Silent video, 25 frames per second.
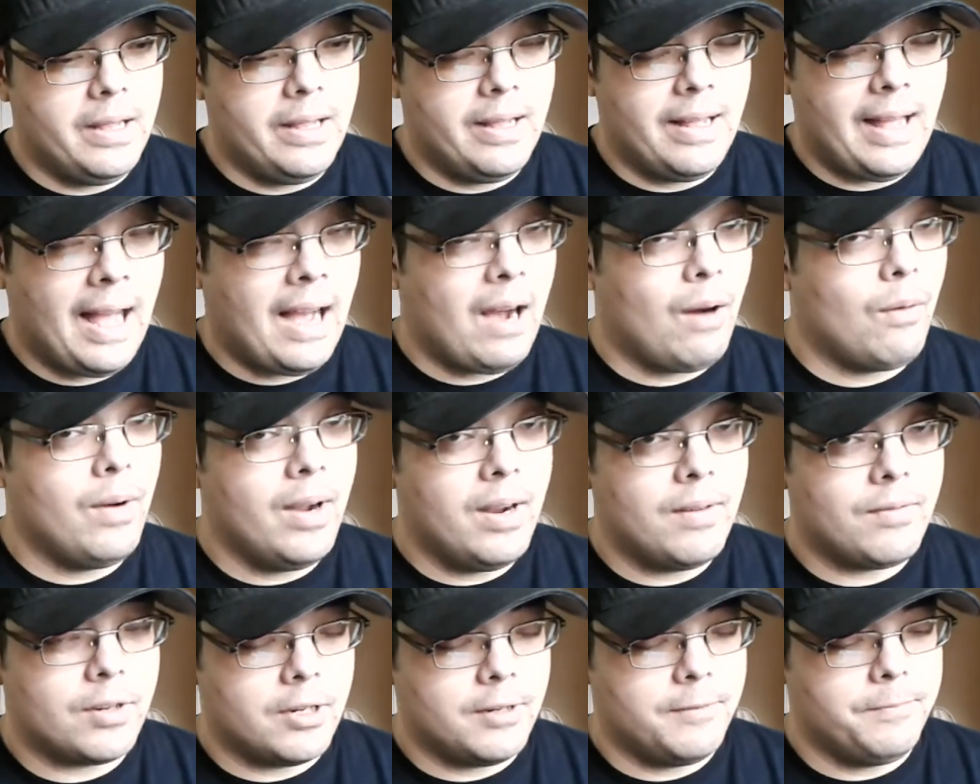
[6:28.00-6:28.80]

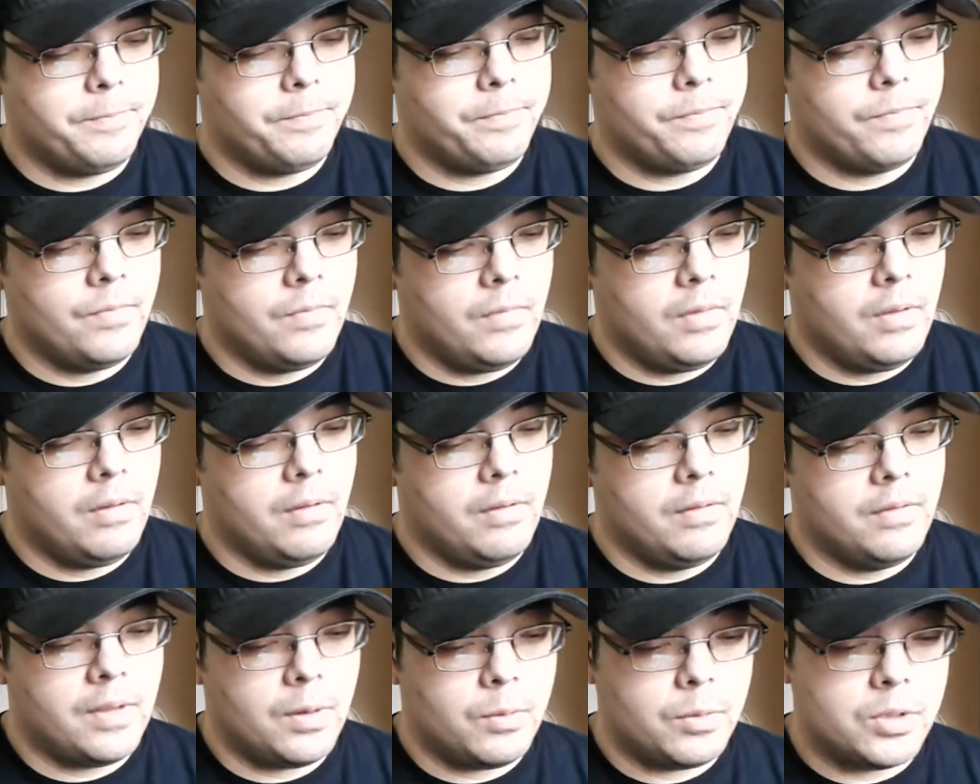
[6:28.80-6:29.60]
However,
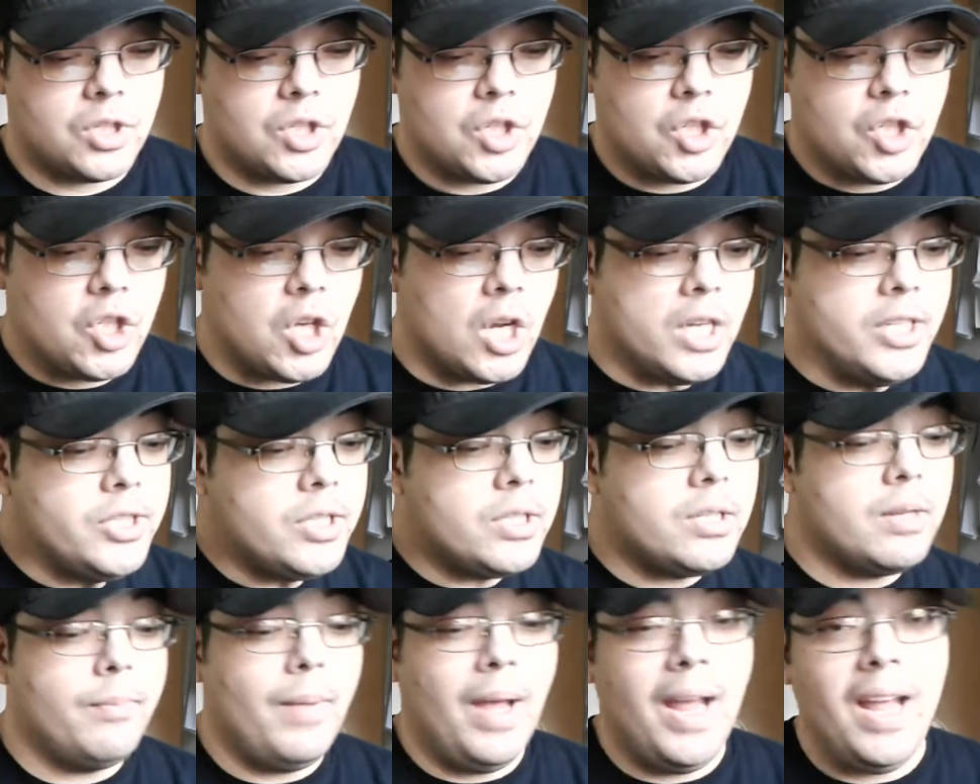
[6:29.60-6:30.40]
there was such
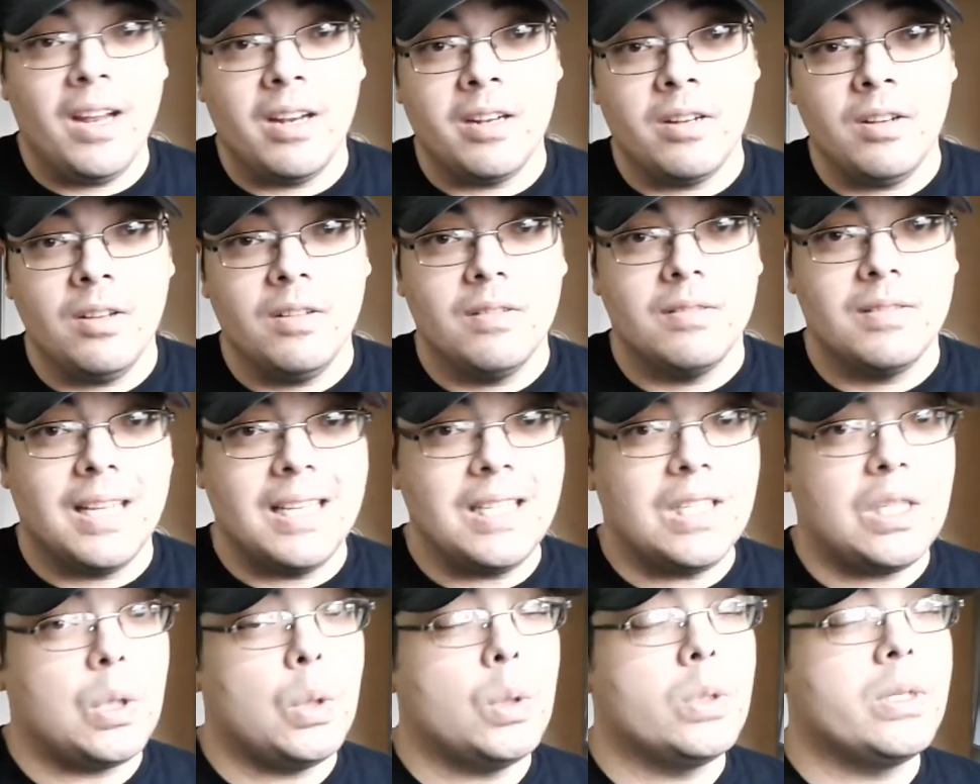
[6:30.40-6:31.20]
a demand, they
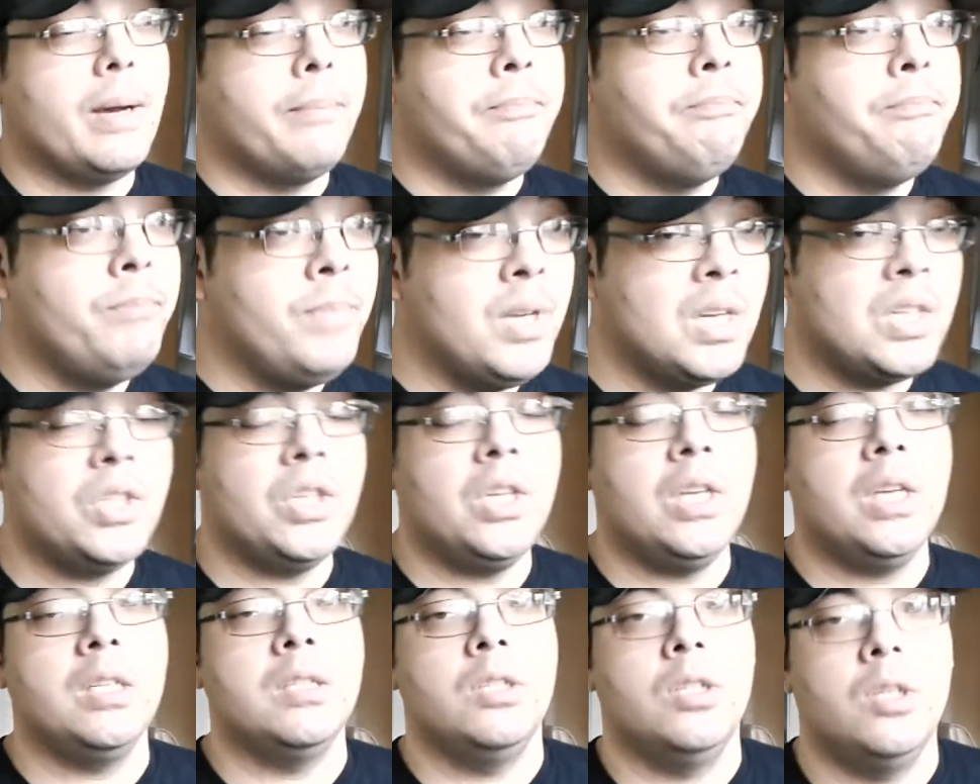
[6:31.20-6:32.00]
sold 1
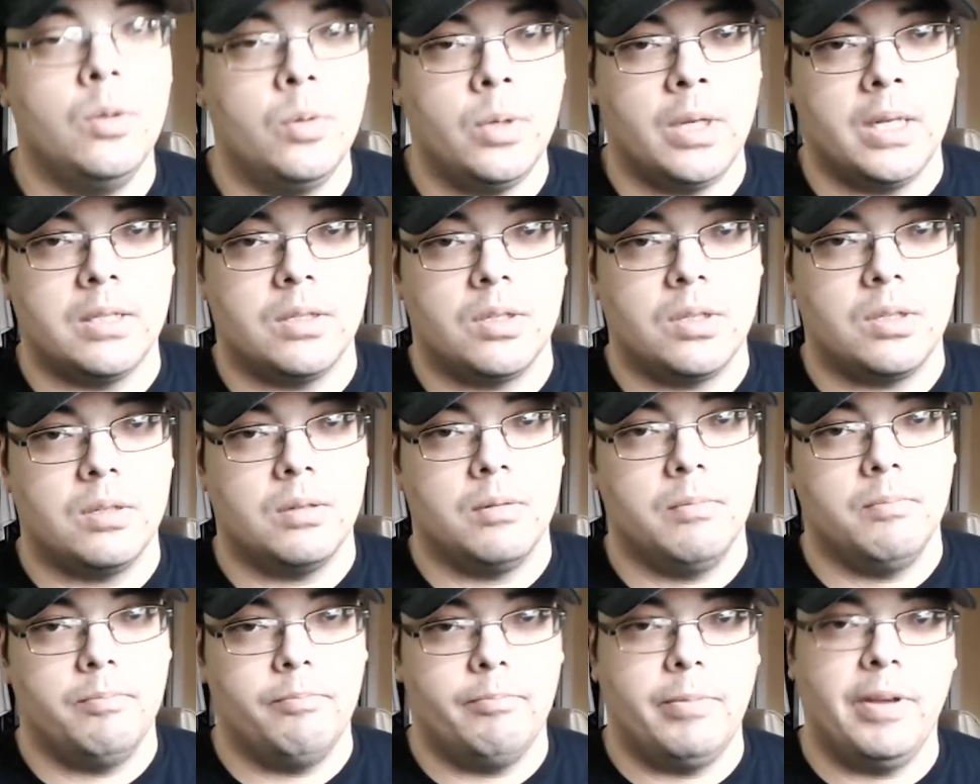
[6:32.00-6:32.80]
million units
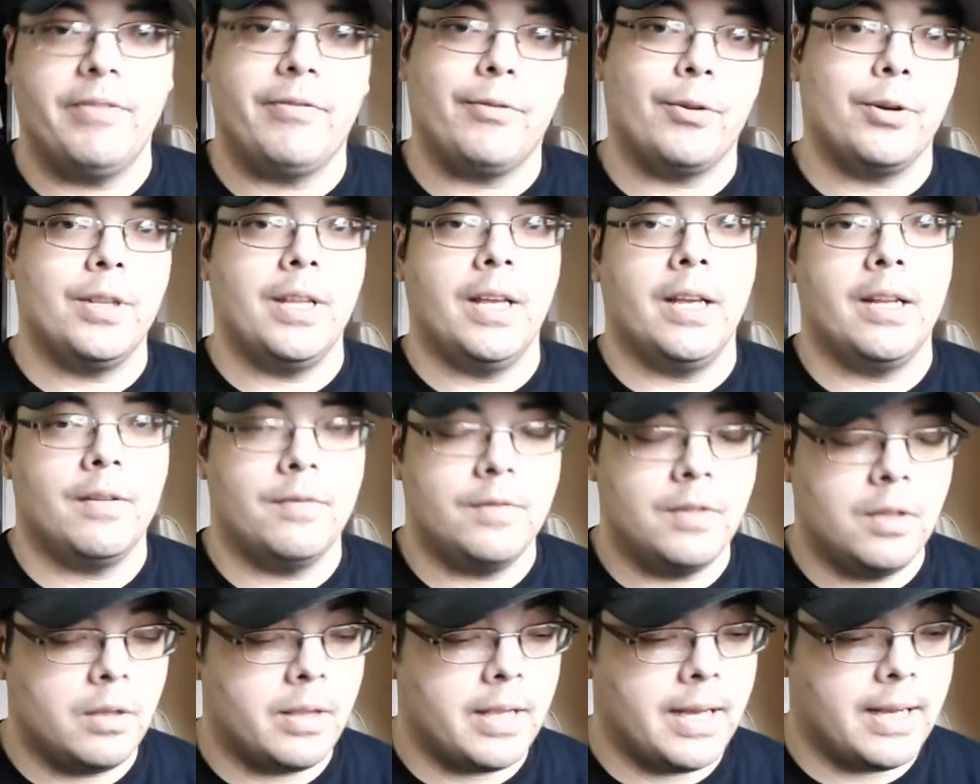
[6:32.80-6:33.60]
before the end
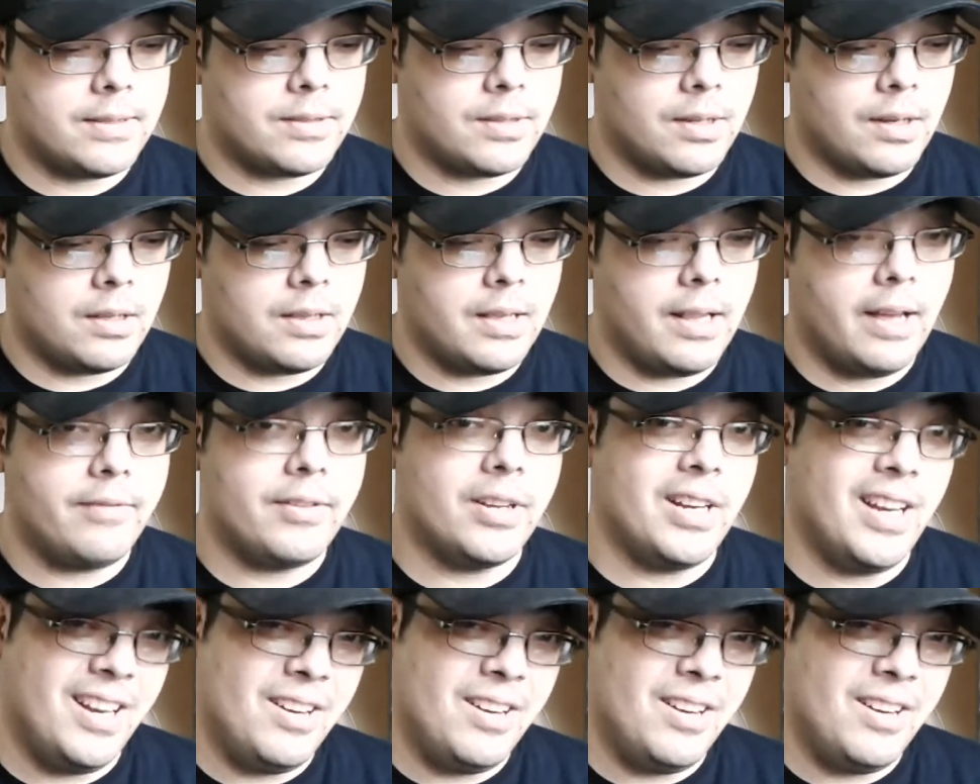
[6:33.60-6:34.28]
of 2011.